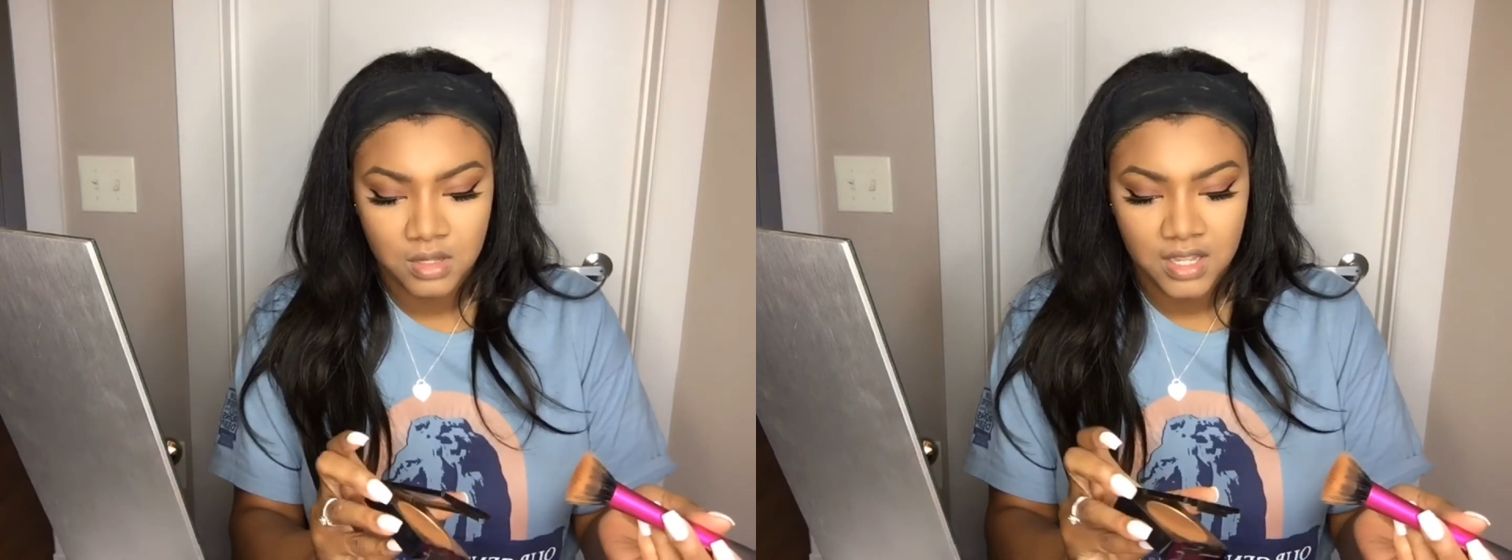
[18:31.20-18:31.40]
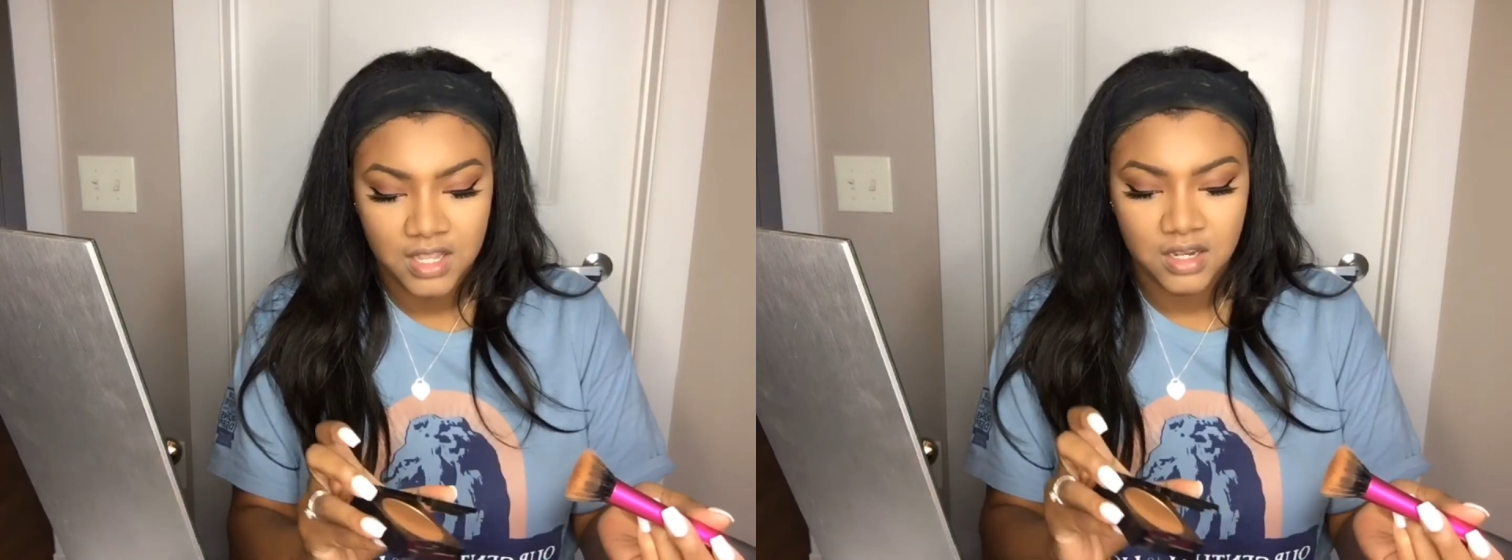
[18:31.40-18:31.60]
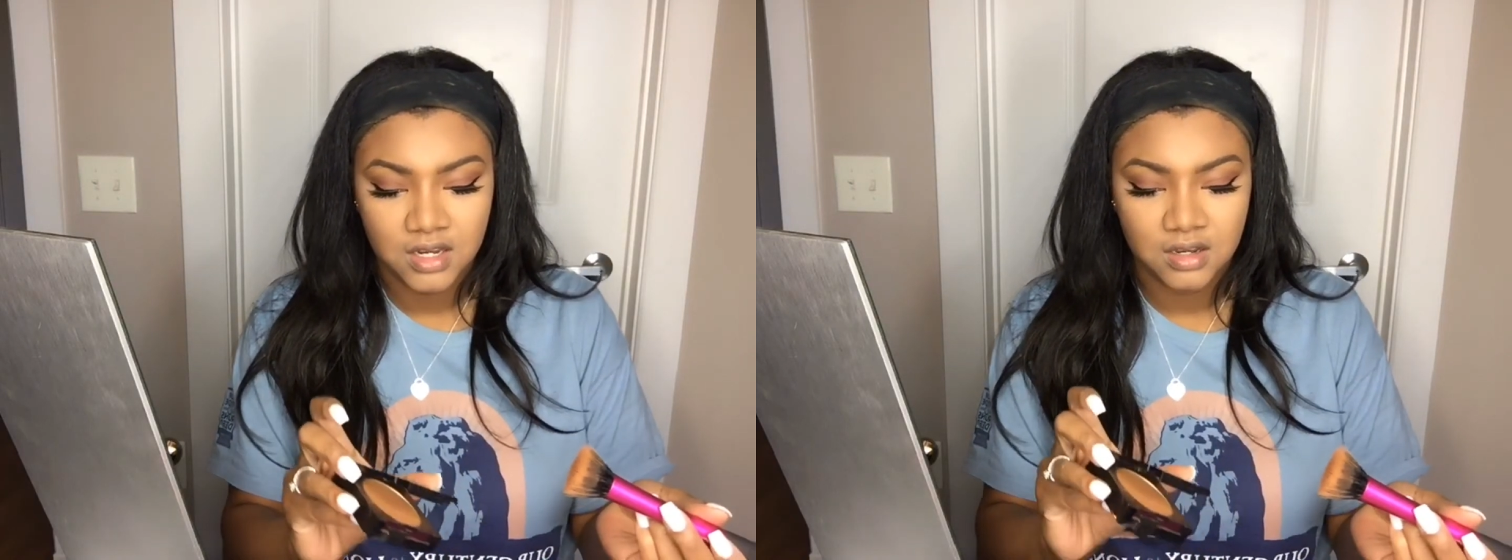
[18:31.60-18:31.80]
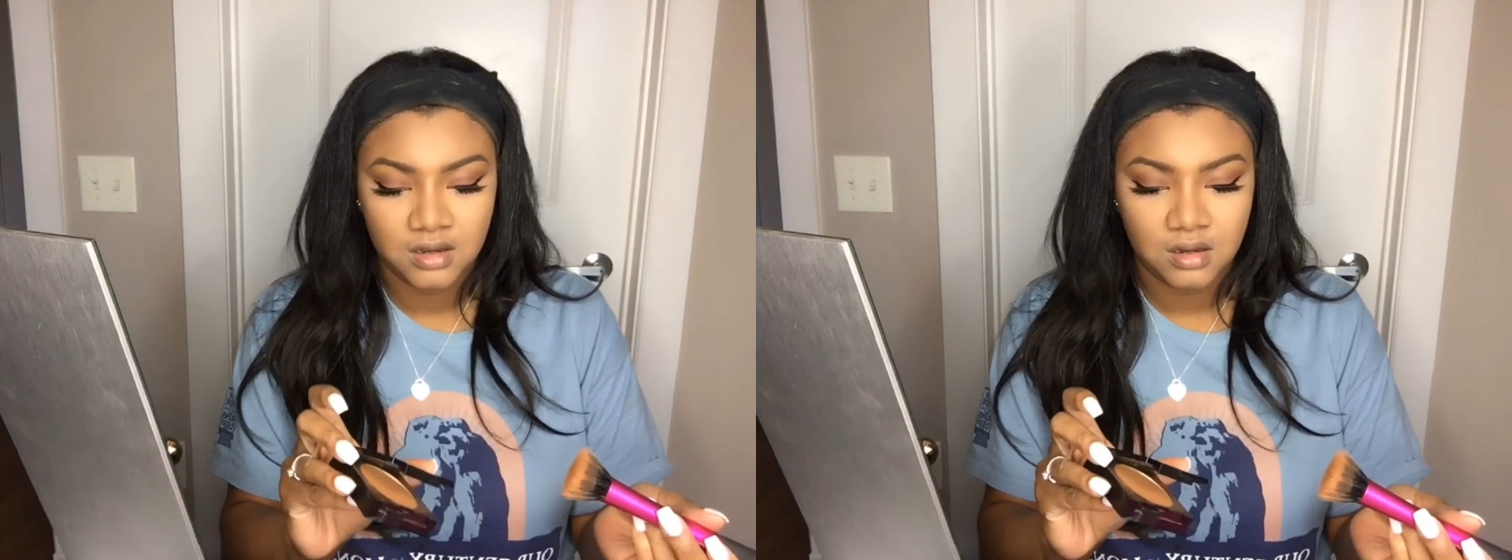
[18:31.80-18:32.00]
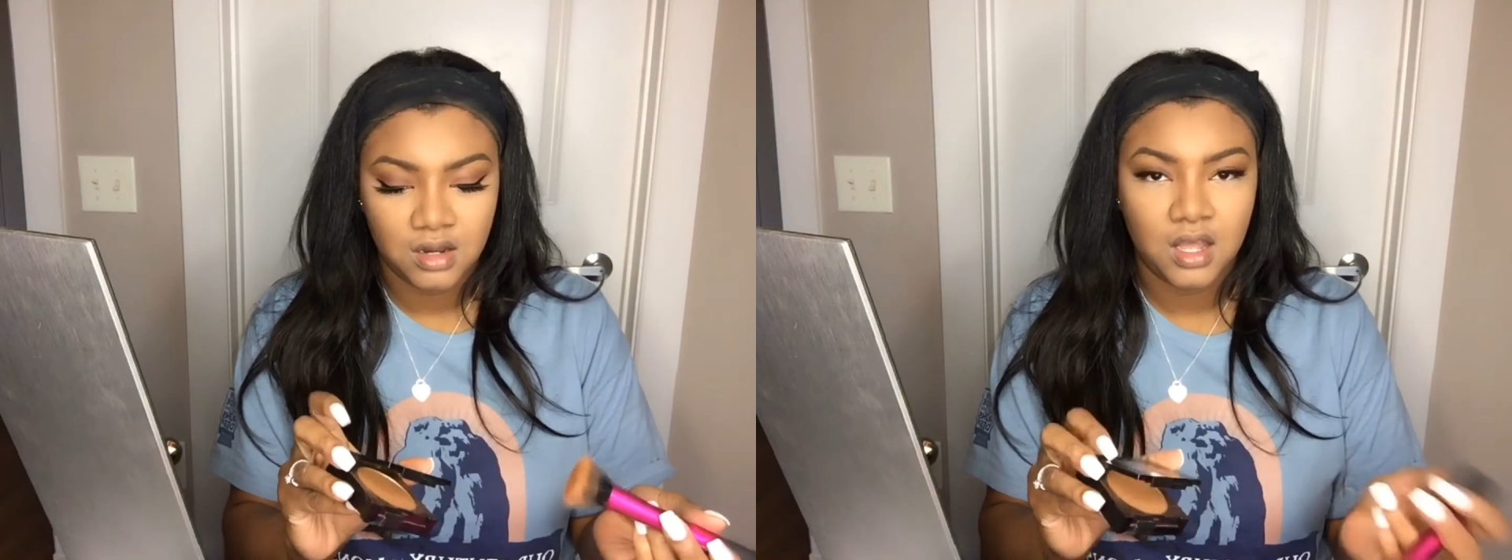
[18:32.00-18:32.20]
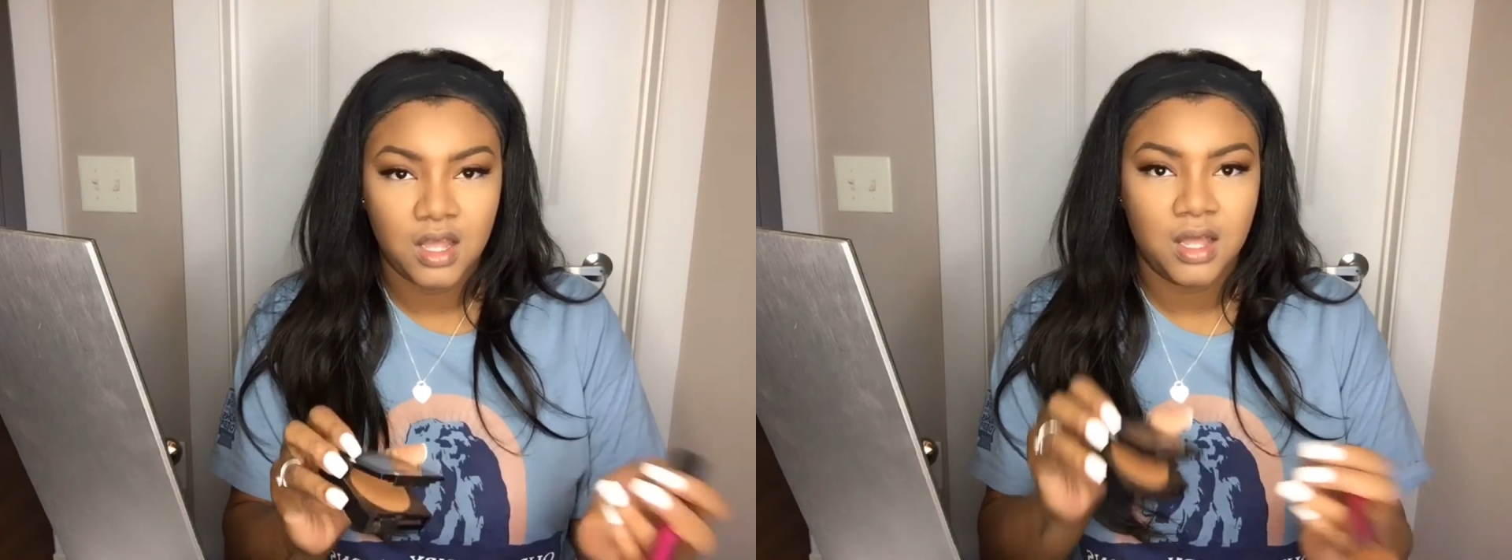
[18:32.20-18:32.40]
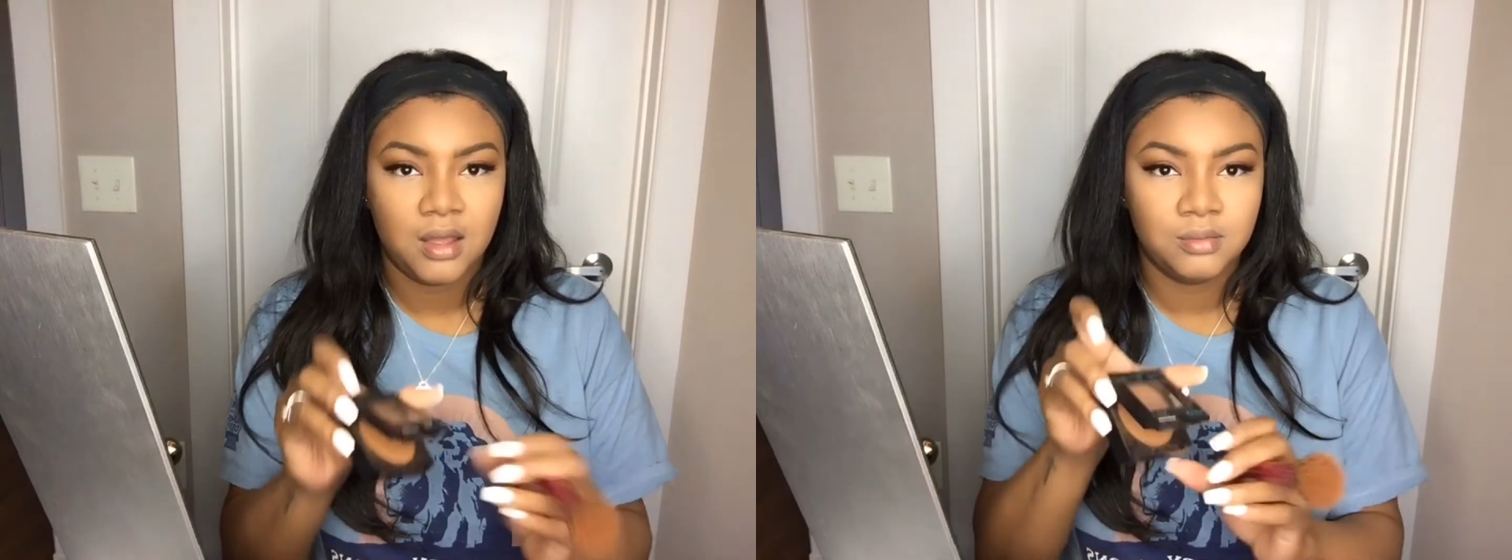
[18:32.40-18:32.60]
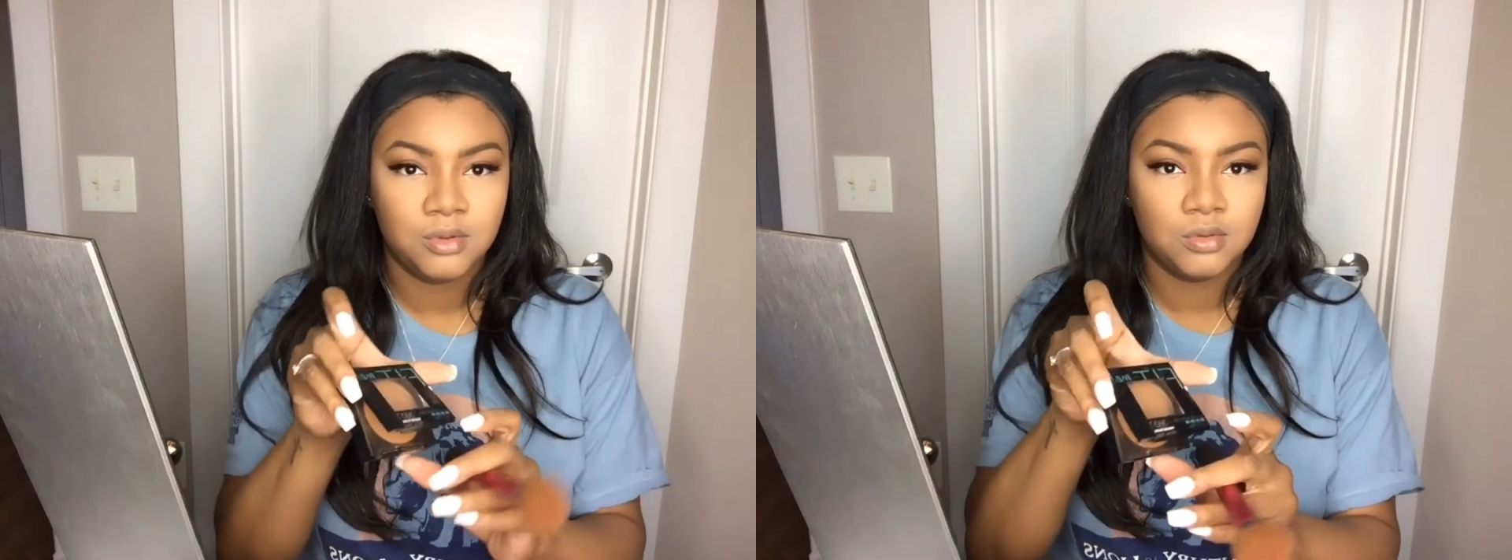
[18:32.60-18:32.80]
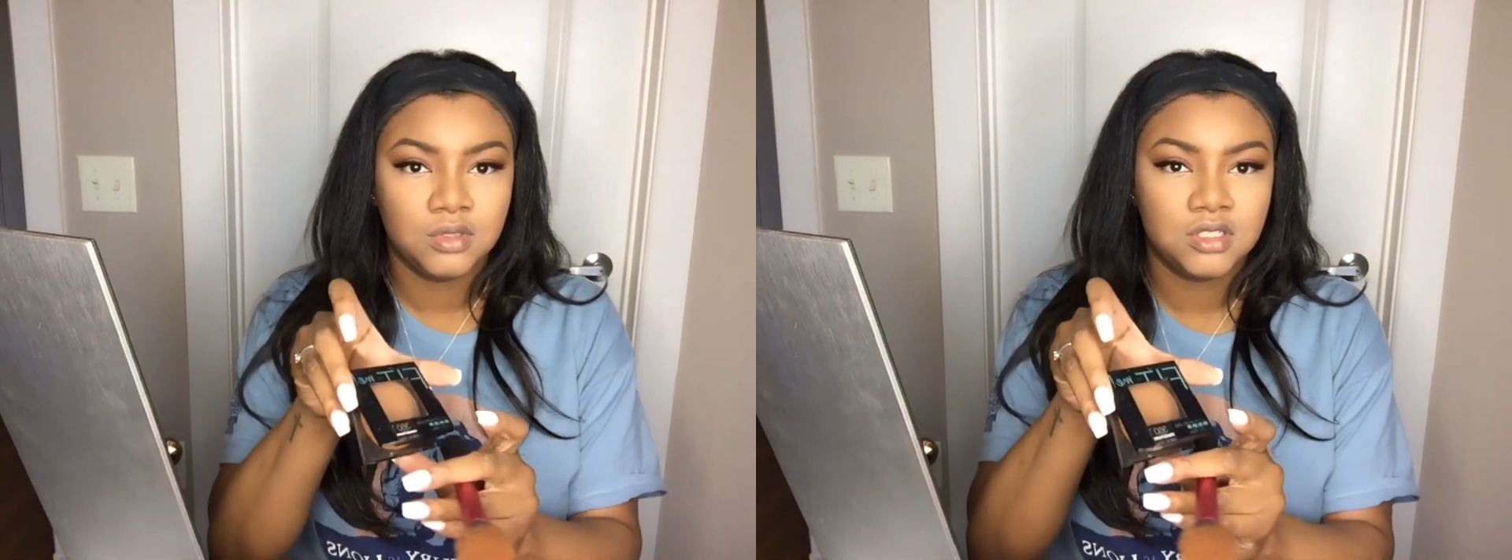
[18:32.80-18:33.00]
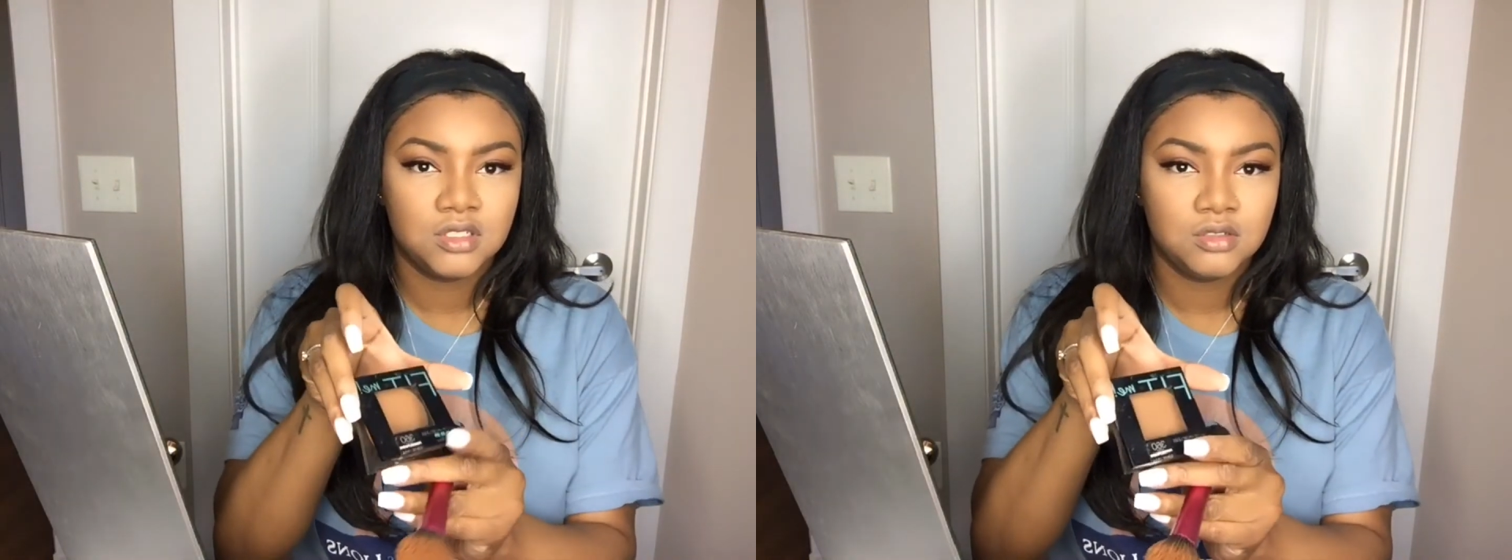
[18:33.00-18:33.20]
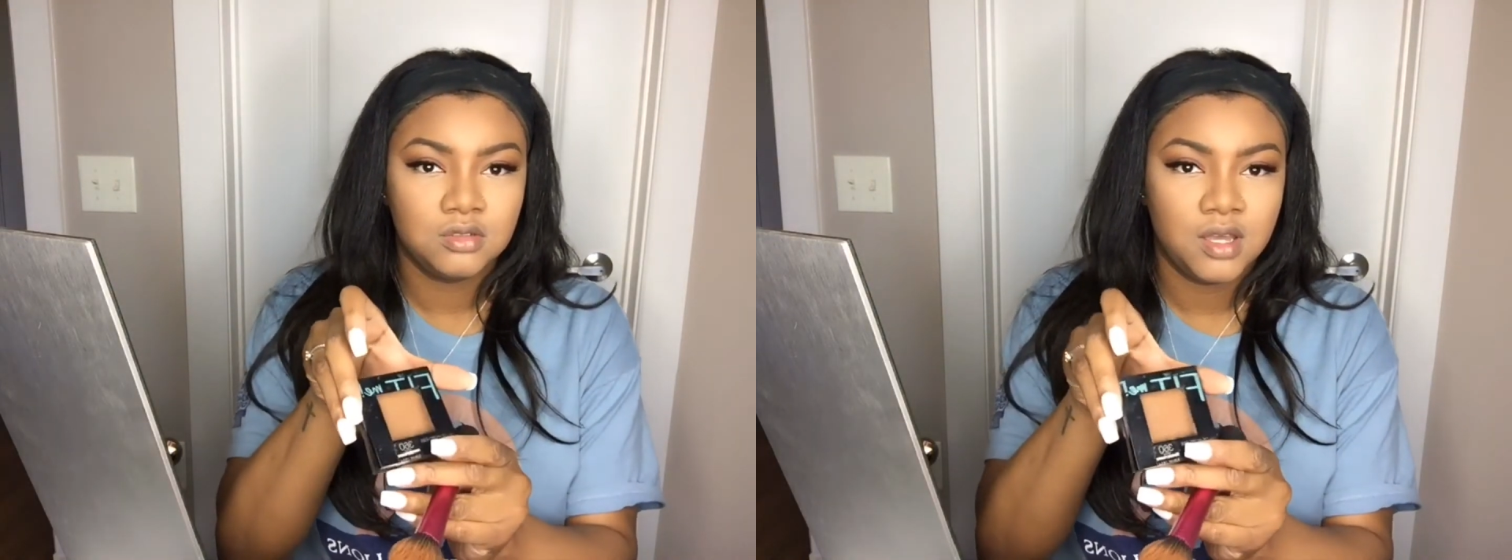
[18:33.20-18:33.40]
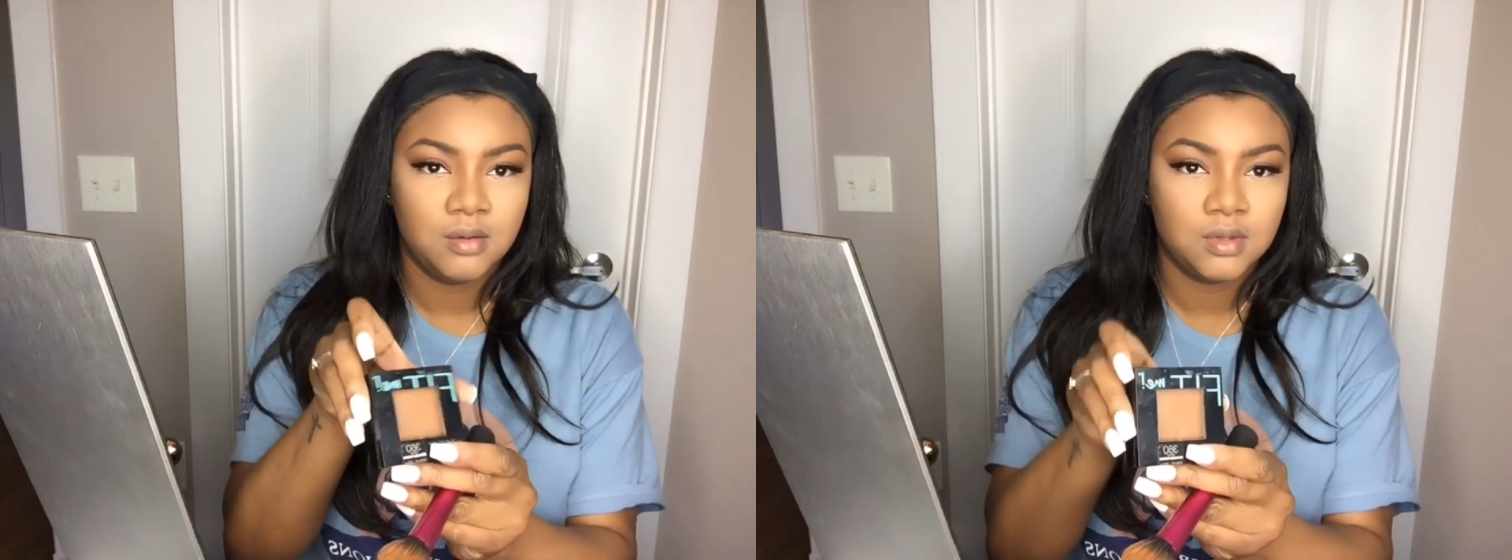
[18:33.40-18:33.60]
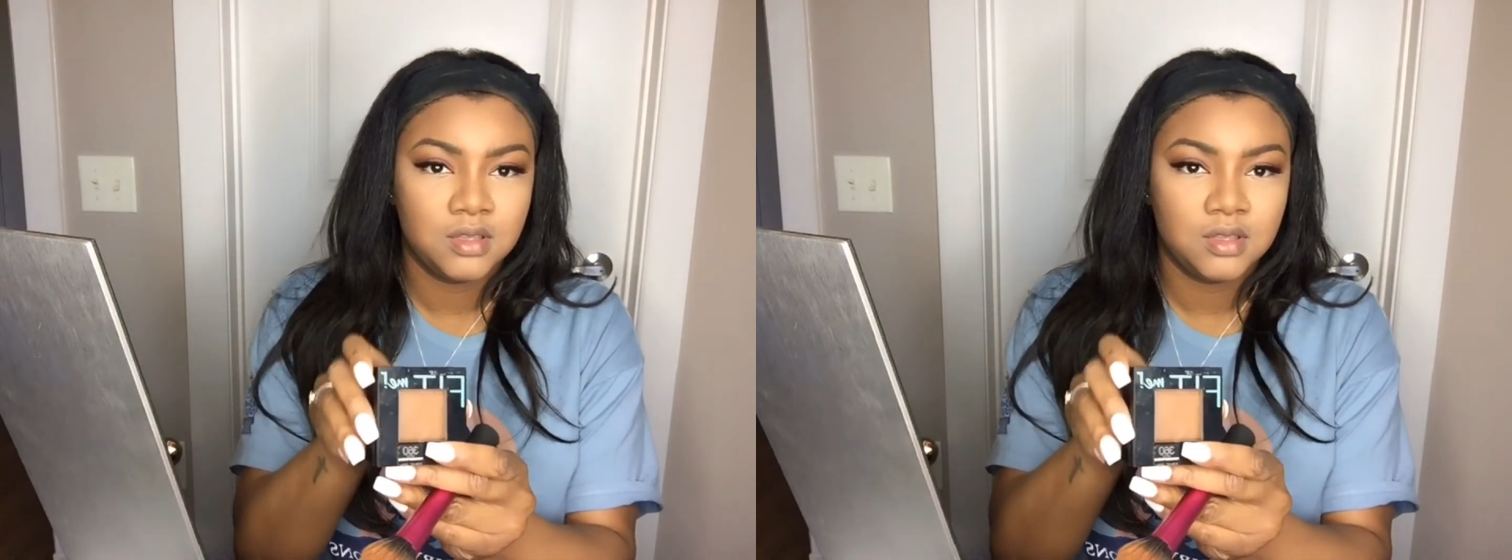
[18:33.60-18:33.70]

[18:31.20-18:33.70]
And I'm going to do that with